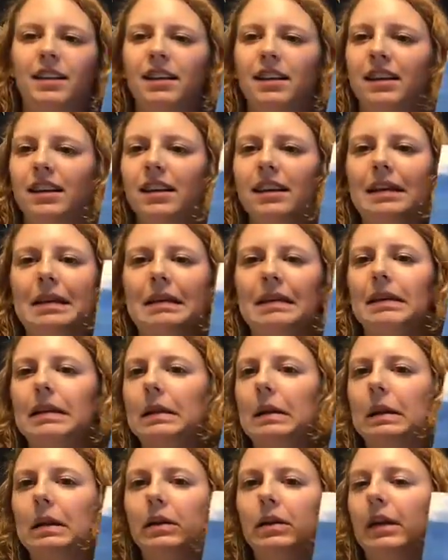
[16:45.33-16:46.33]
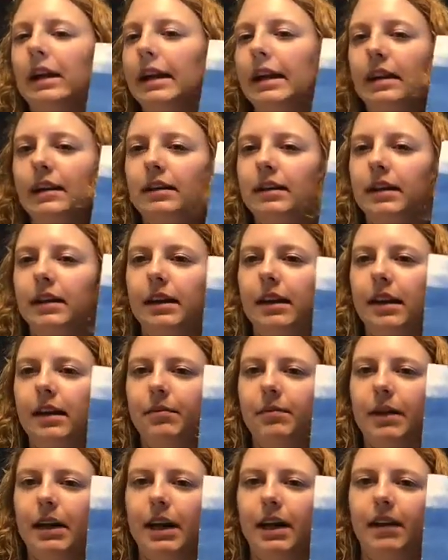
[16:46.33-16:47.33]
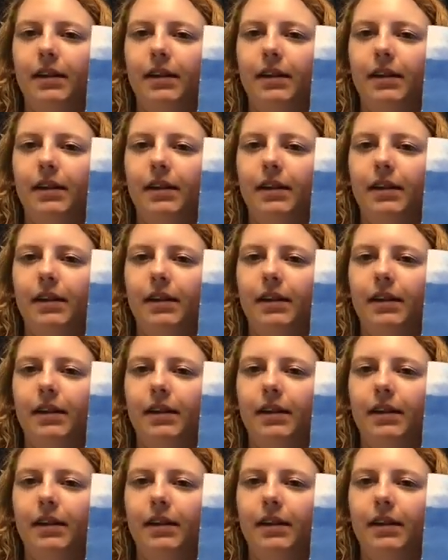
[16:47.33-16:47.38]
and this doesn't look like it's going to give me any